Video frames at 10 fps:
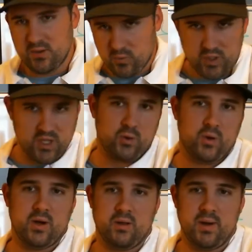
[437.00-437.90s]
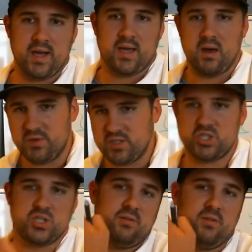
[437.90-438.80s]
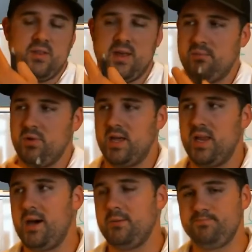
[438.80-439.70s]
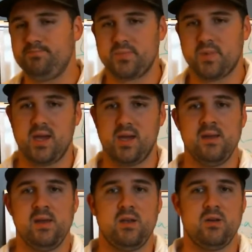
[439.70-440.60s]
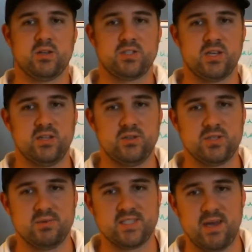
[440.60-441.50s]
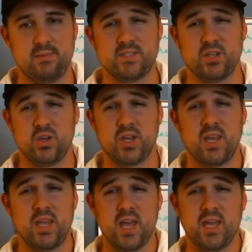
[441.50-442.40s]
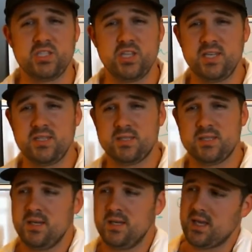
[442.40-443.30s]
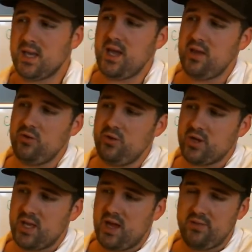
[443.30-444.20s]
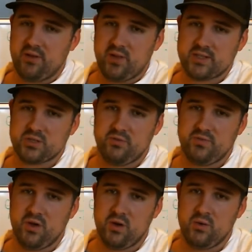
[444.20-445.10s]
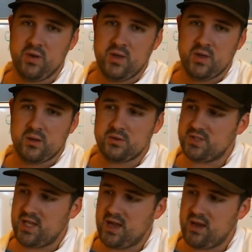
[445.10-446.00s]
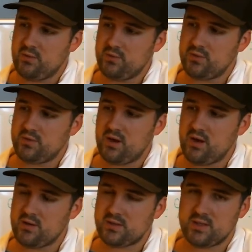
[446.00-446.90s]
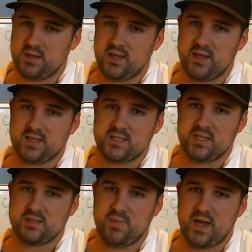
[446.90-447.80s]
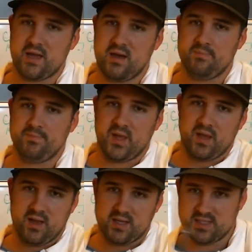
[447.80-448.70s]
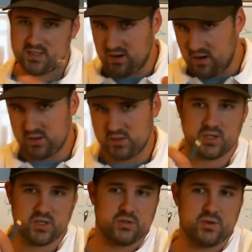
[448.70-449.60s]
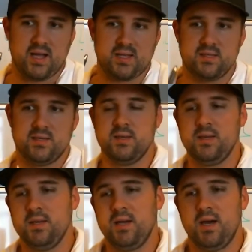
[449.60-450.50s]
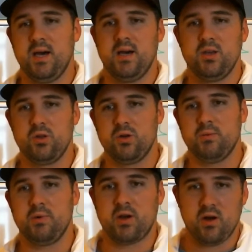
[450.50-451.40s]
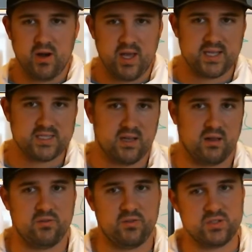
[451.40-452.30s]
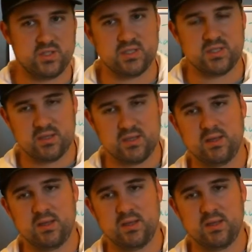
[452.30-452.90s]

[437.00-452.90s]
recoil back up, and shove all that blood out. Okay, you're also going to do some assignments to look at EKGs. Okay, and you'll look at how the electrical flow goes down the heart and extends back up and causes our heart to contract. You'll learn about cardiac cells versus